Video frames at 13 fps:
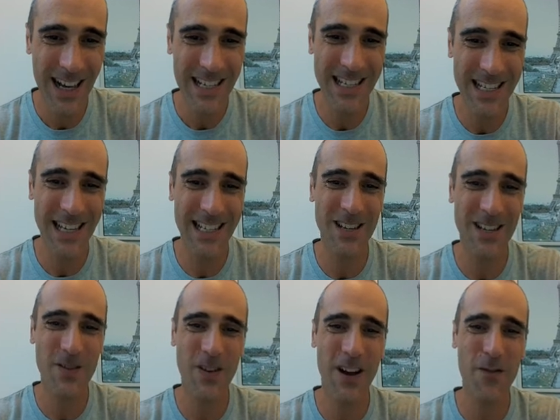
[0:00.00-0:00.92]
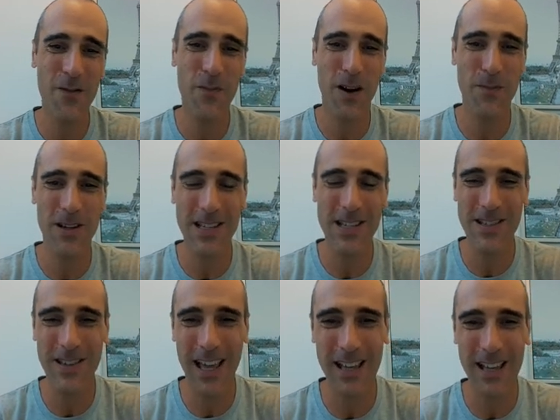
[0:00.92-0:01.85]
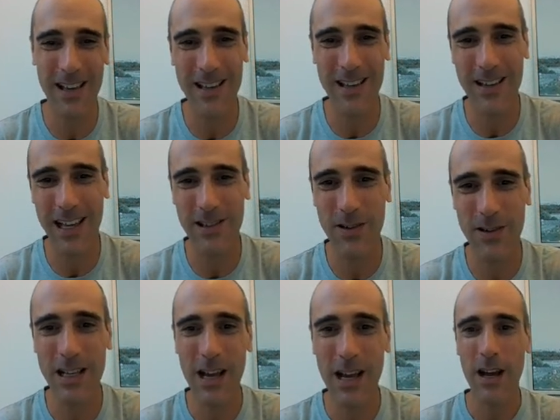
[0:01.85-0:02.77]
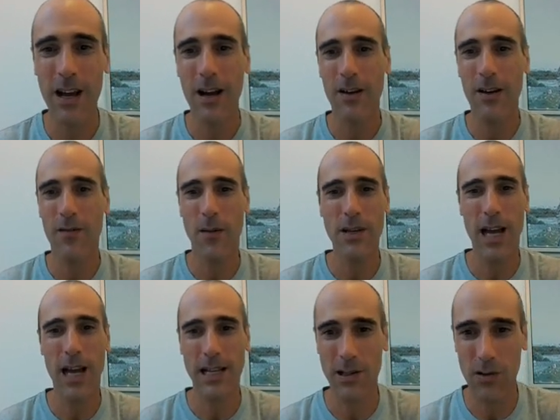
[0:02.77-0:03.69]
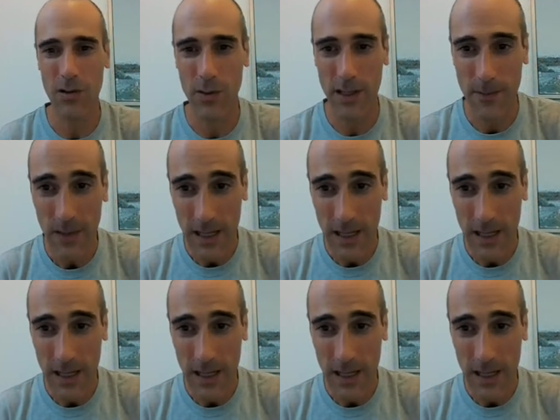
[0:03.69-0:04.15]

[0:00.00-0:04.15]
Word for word: sixty-five per month, you can, uh, you can do it. For me, I didn't do it.